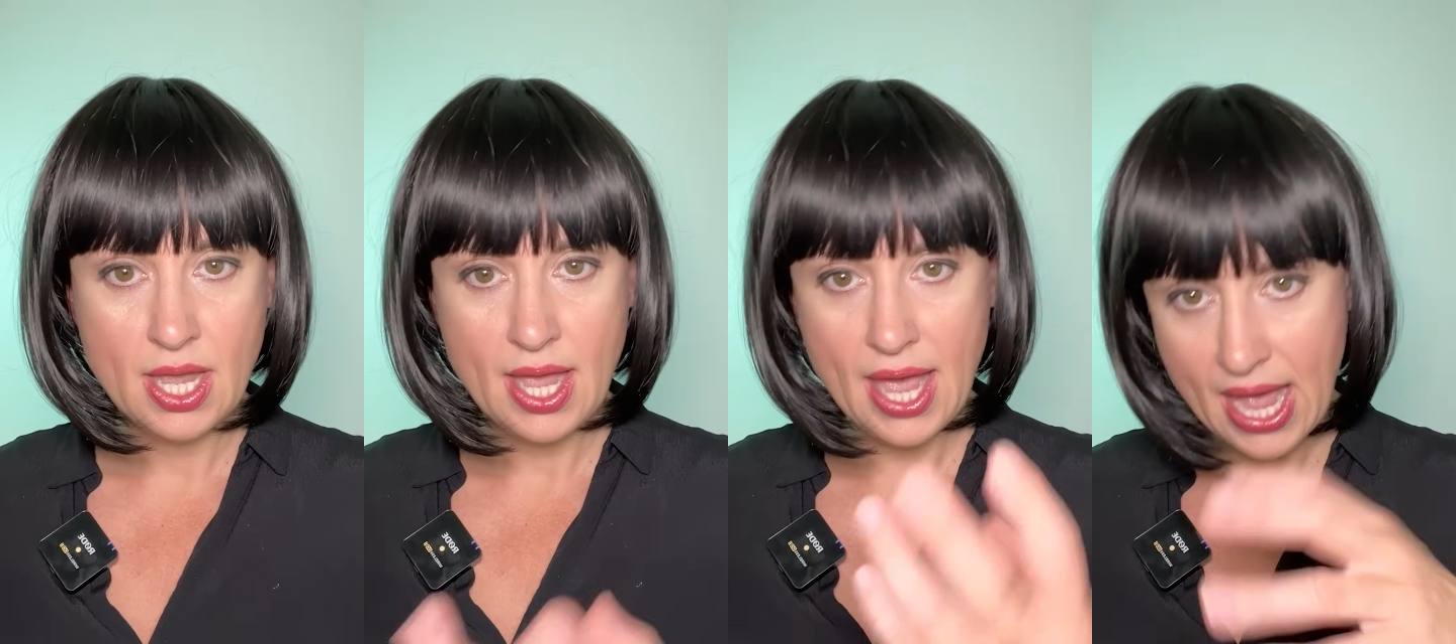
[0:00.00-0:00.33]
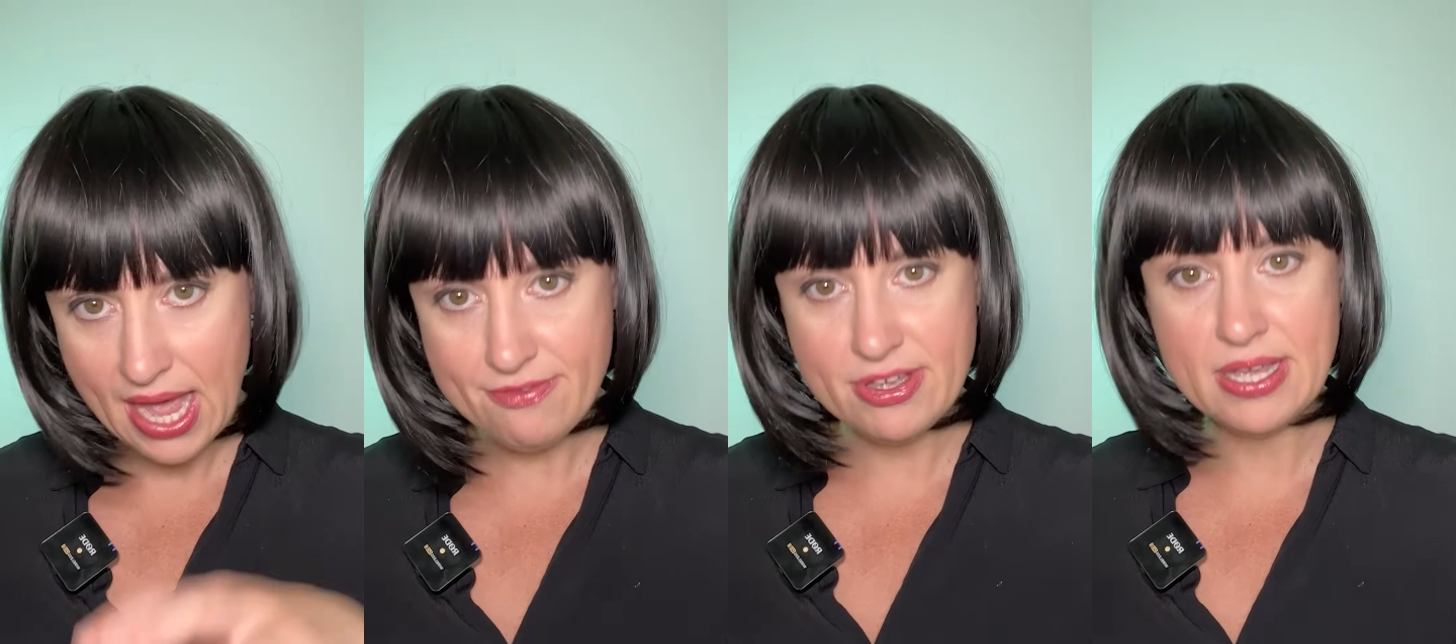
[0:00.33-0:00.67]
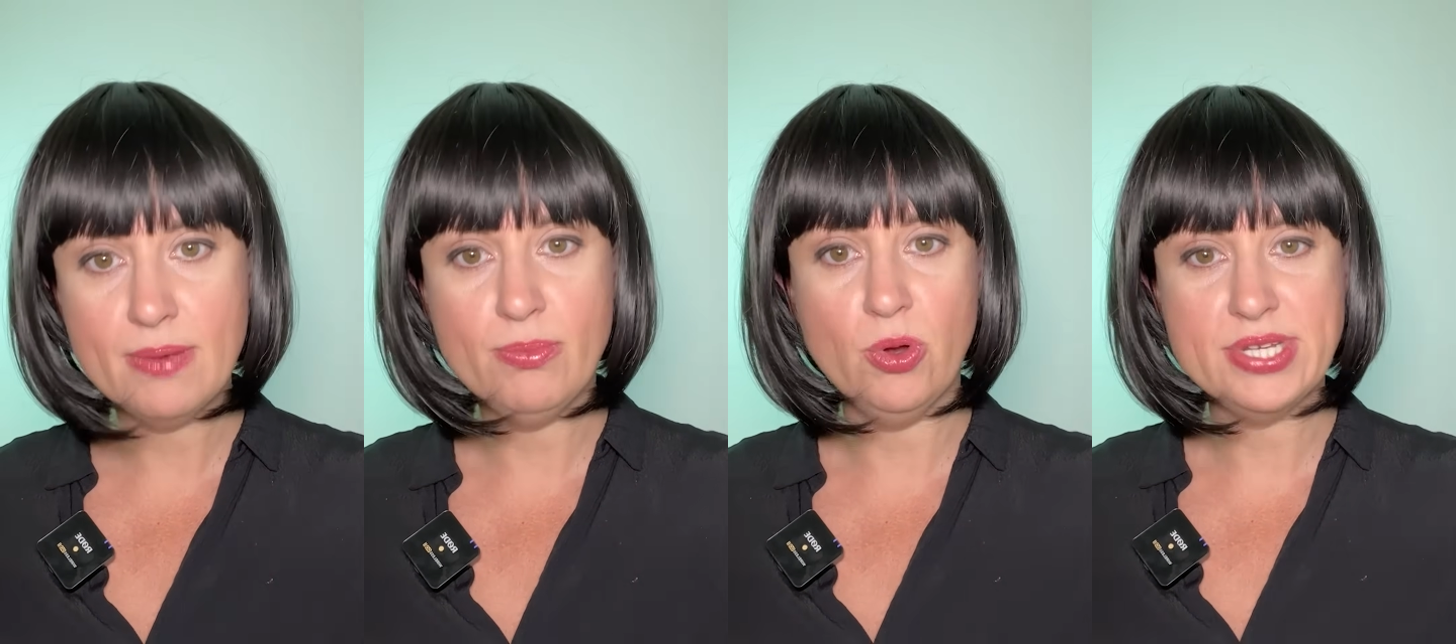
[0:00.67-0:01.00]
Having a
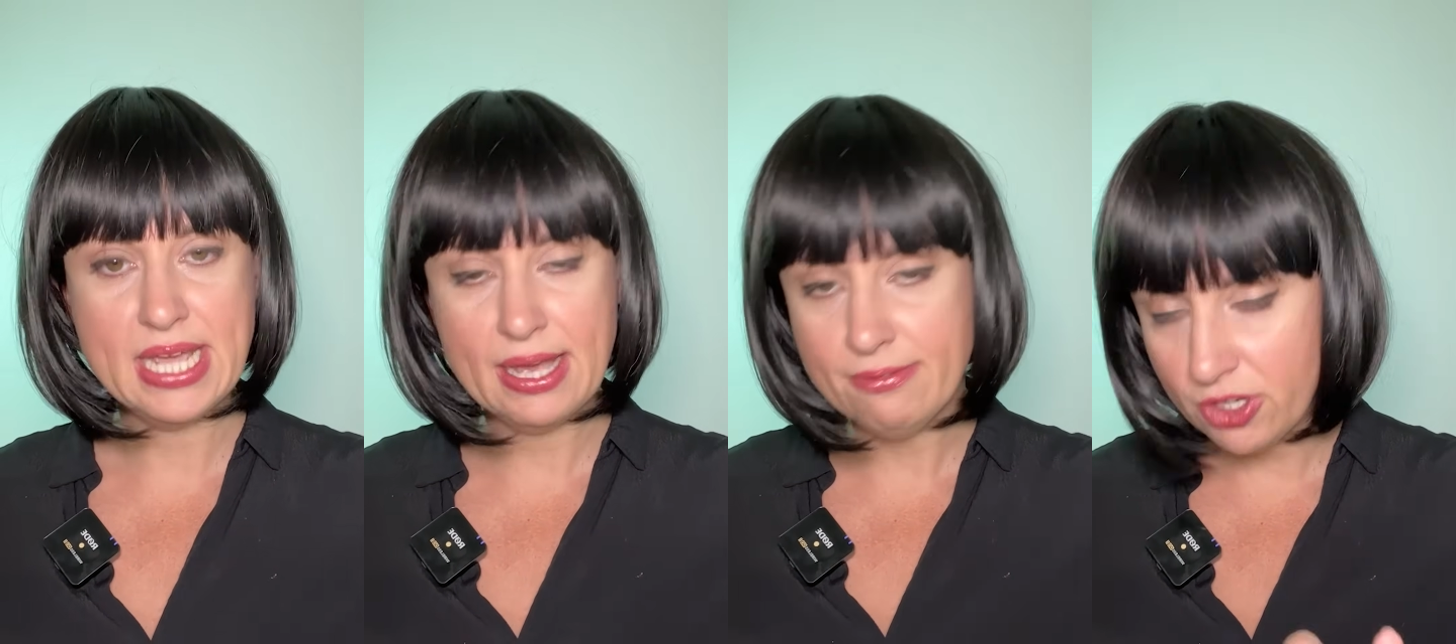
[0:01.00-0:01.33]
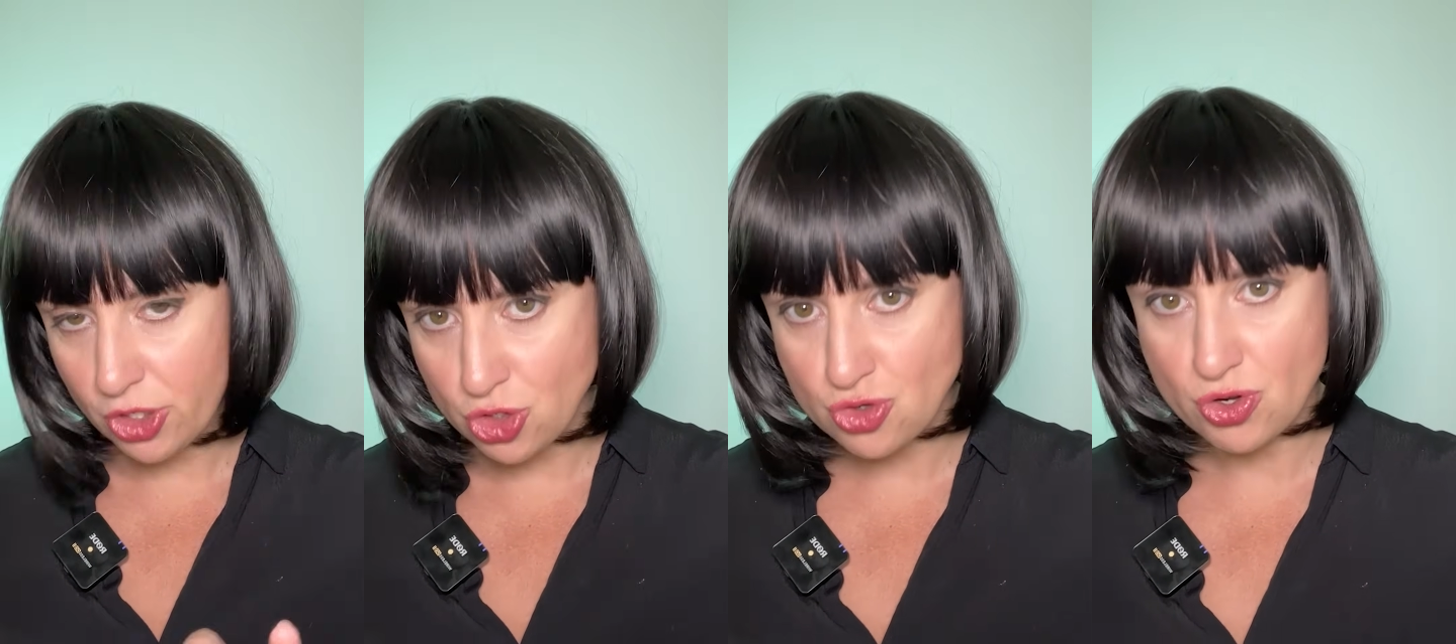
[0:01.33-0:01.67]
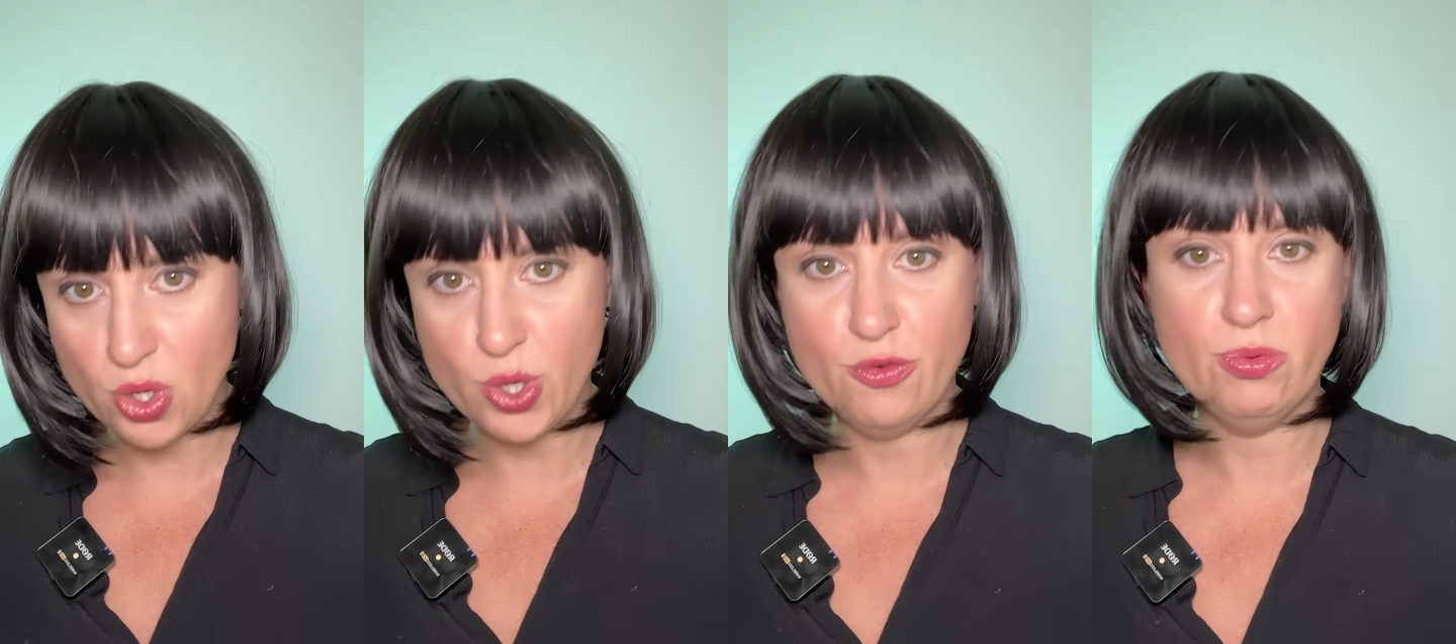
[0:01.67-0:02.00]
body, having
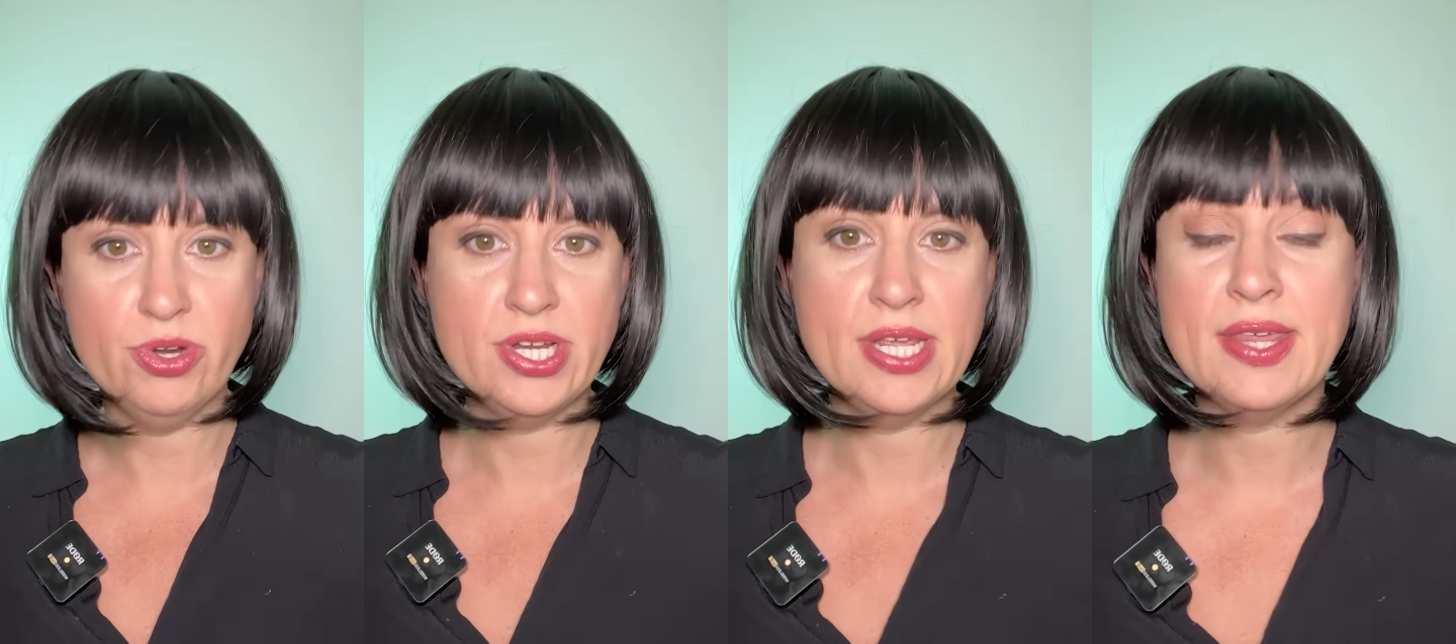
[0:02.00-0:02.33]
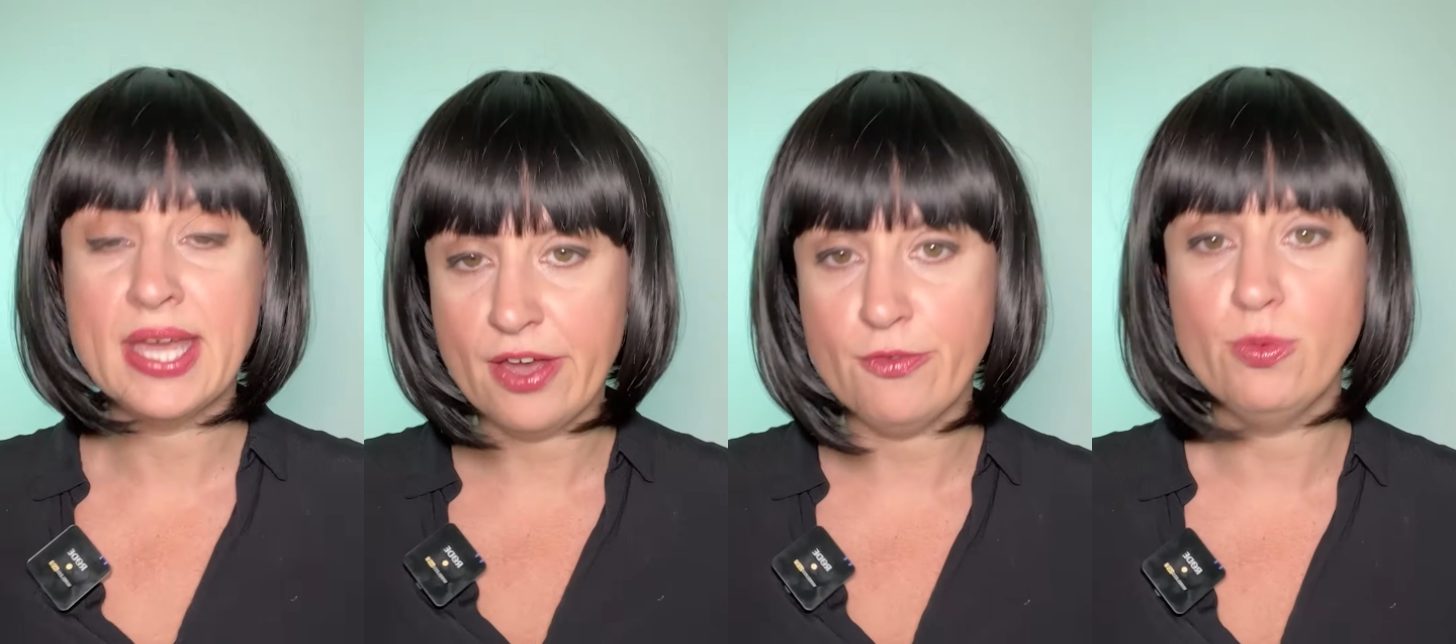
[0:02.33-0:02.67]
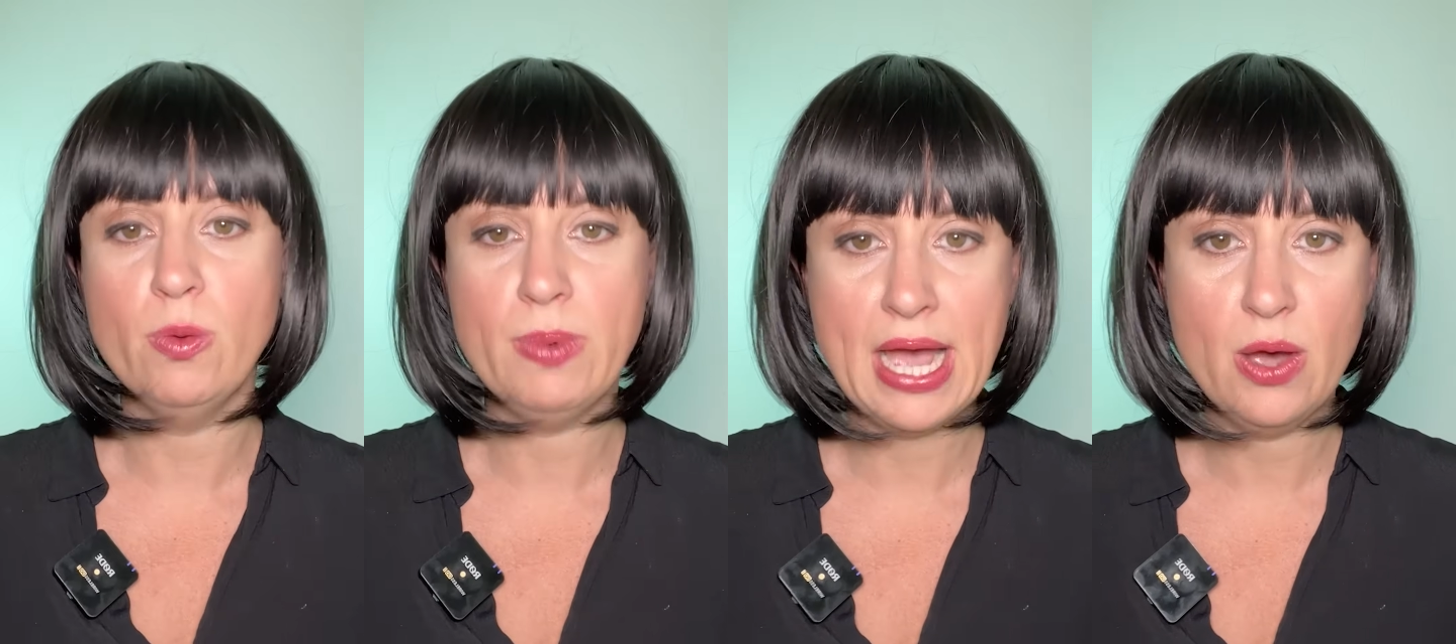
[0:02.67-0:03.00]
control of a body, they have more
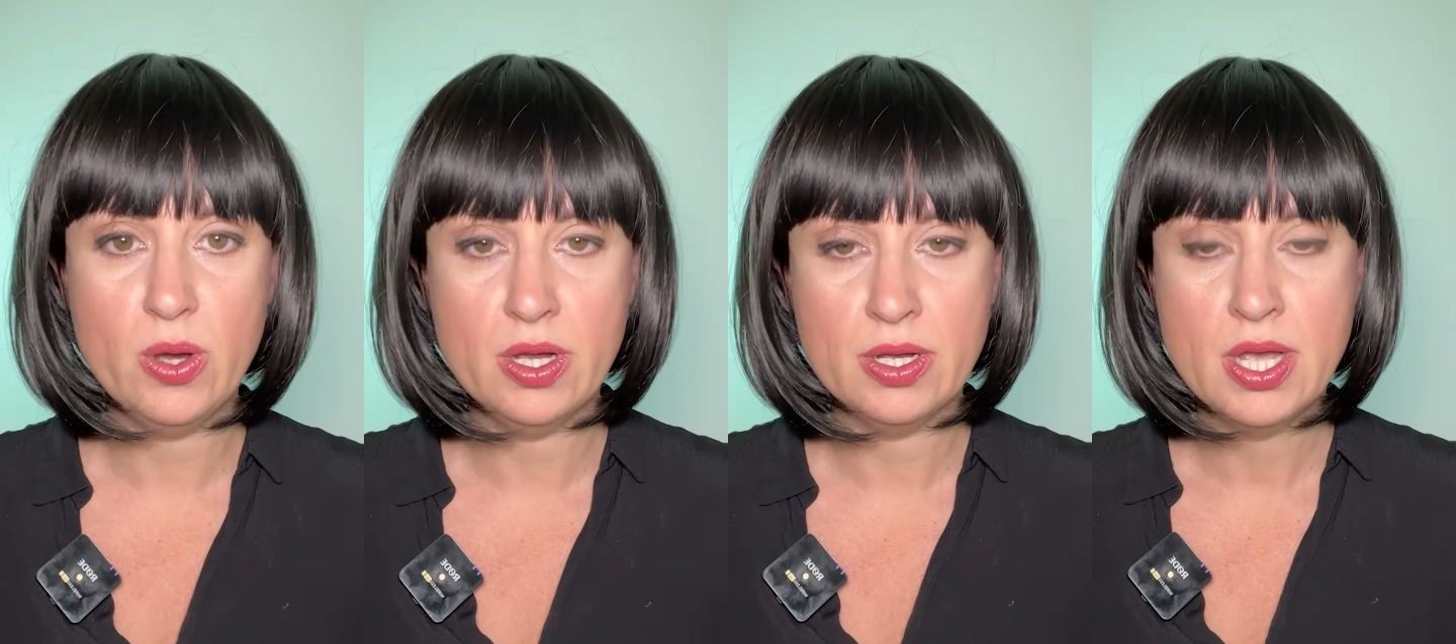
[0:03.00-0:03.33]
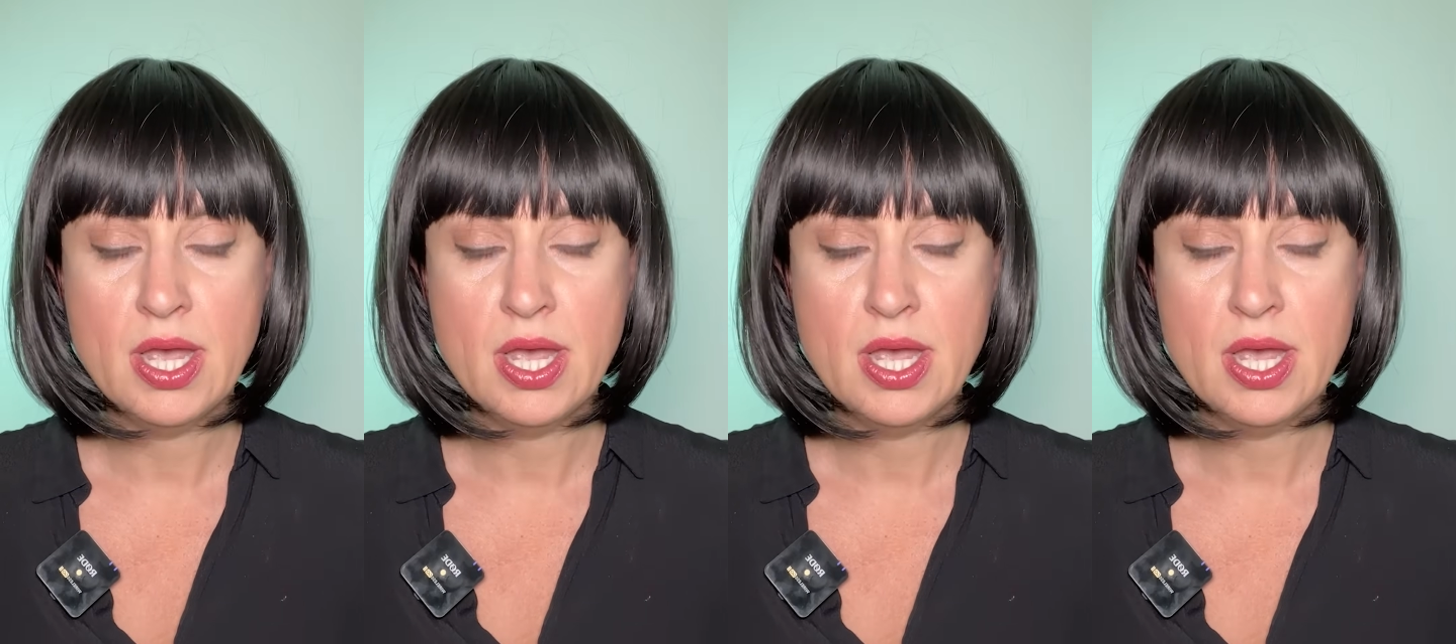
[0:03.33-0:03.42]
power,